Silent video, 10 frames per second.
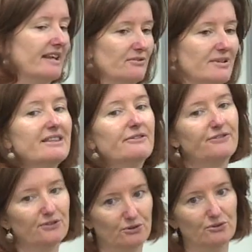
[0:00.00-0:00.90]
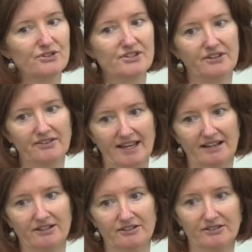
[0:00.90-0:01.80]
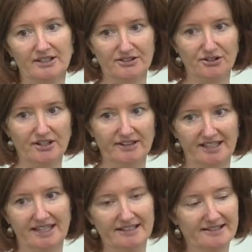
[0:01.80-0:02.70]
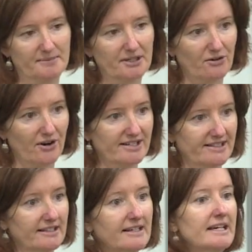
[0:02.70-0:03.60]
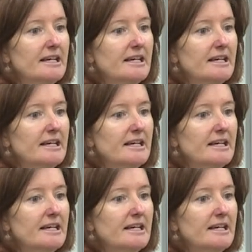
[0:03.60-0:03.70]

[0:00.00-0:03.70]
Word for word: that are in the foods that are turning the kids a bit crazy.